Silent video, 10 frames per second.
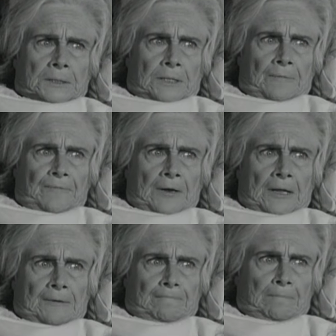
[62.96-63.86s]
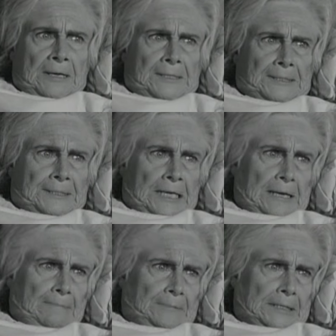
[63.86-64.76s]
Suffer like my
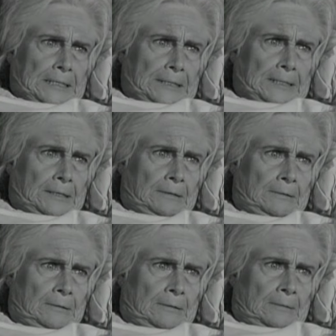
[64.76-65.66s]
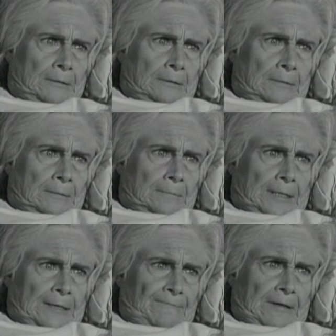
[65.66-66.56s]
son did.
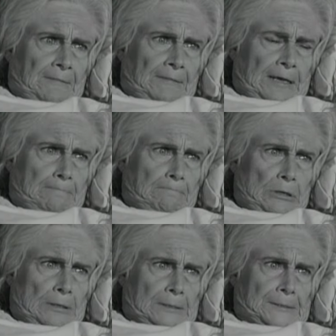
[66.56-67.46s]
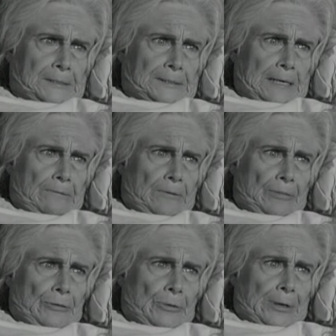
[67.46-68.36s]
When he felt them bullets a tearing
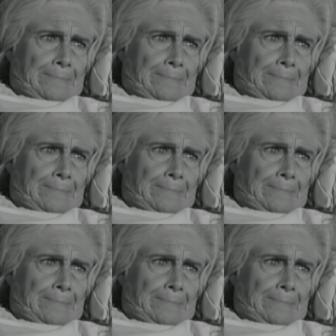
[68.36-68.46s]
through